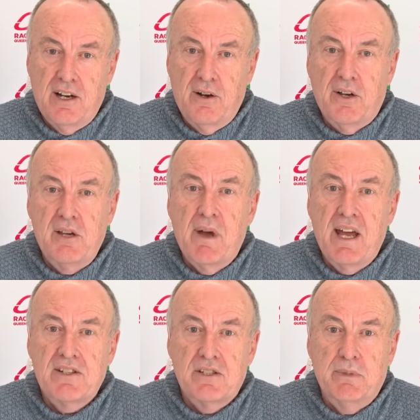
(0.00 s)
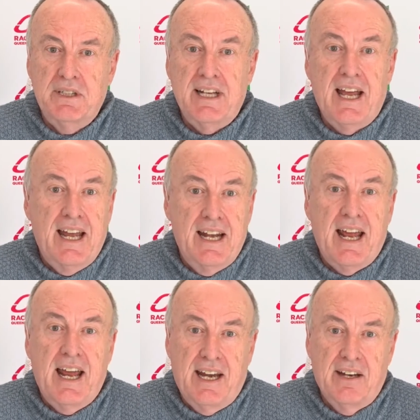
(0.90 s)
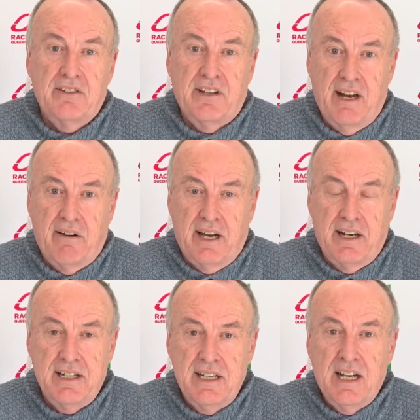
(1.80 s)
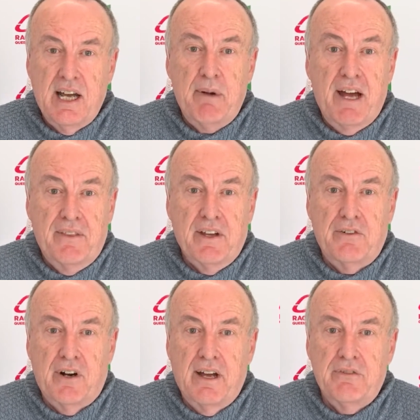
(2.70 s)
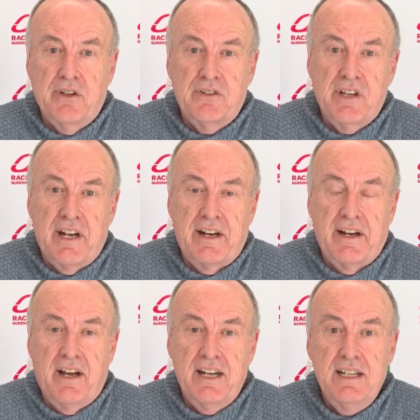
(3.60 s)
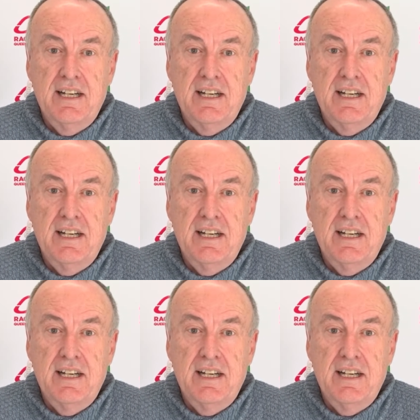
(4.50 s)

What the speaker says: Lockie Manselman and Angus Garrard, about their drives on Saturday night,